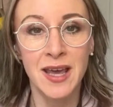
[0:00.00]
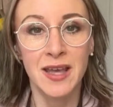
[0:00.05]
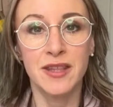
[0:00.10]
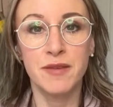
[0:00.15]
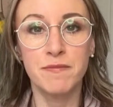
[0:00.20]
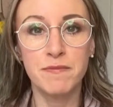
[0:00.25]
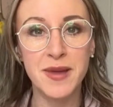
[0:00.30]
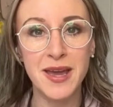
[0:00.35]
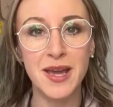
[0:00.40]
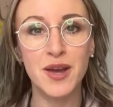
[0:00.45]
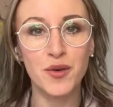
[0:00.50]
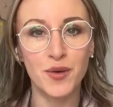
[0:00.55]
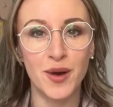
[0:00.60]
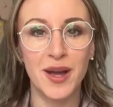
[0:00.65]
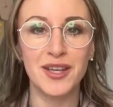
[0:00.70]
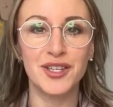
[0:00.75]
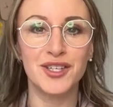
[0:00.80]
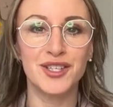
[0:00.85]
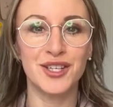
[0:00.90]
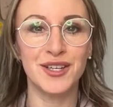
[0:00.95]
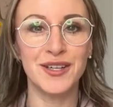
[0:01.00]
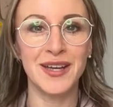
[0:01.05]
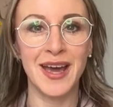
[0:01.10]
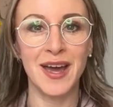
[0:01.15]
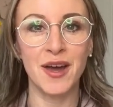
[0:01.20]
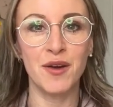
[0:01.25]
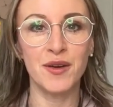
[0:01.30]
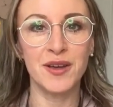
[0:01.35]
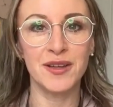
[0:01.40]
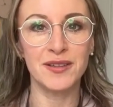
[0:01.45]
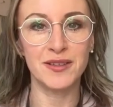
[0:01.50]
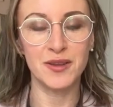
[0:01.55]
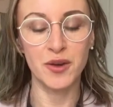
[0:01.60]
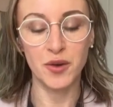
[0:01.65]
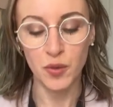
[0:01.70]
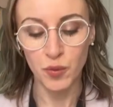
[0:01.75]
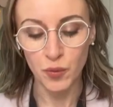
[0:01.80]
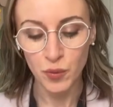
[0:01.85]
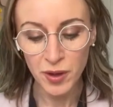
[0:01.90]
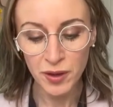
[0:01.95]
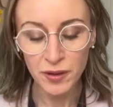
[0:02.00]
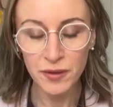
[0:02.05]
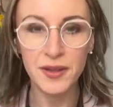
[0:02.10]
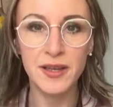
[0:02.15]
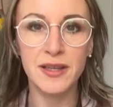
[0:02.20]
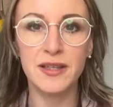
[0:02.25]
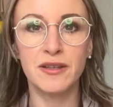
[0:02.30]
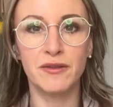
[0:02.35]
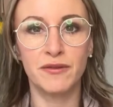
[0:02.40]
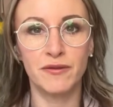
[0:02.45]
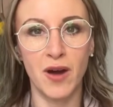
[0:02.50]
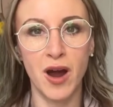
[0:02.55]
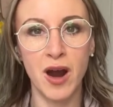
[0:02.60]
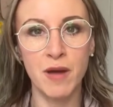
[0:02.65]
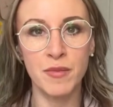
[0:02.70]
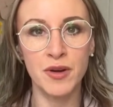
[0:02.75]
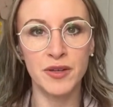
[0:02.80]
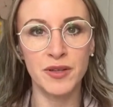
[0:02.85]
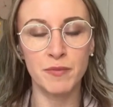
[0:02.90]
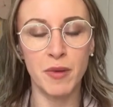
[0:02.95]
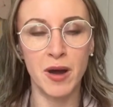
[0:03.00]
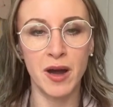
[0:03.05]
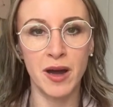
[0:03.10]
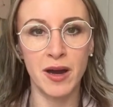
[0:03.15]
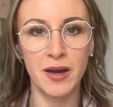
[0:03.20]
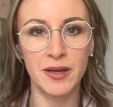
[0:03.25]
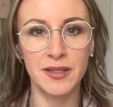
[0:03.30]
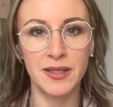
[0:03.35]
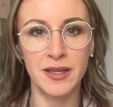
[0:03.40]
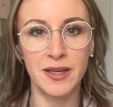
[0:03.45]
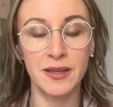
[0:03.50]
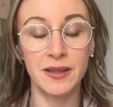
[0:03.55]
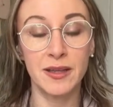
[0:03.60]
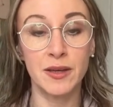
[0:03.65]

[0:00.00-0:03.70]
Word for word: The big question now is, though, will this farmers' party